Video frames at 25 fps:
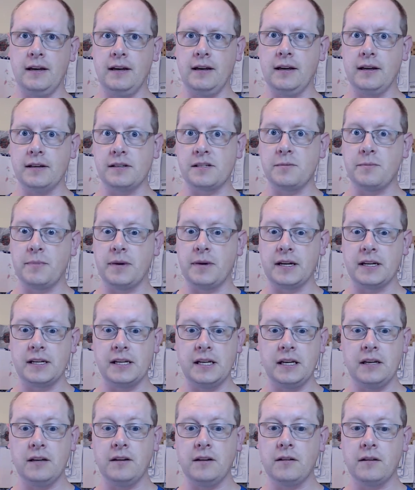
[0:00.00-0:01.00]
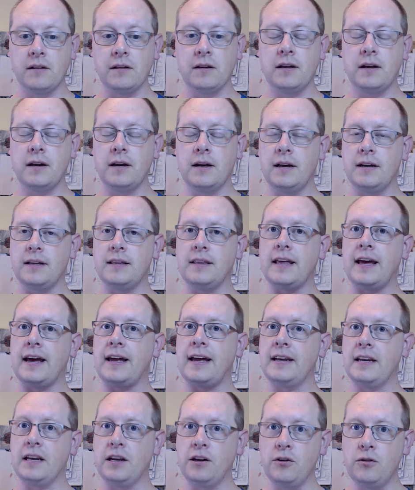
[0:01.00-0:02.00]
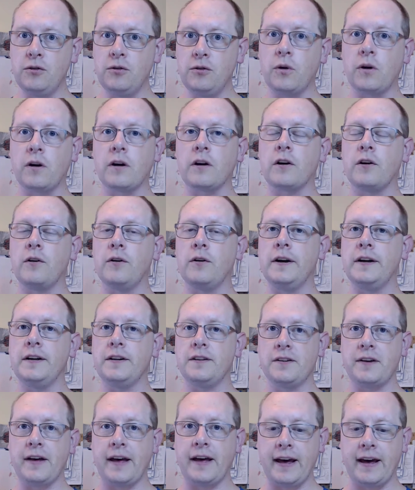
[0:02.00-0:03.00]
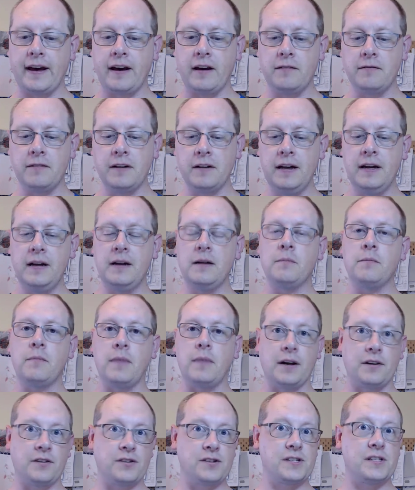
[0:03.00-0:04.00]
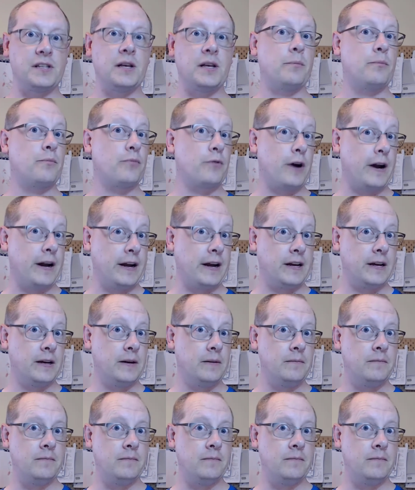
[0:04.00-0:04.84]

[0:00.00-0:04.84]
It's a big deal that you are going to have models that break.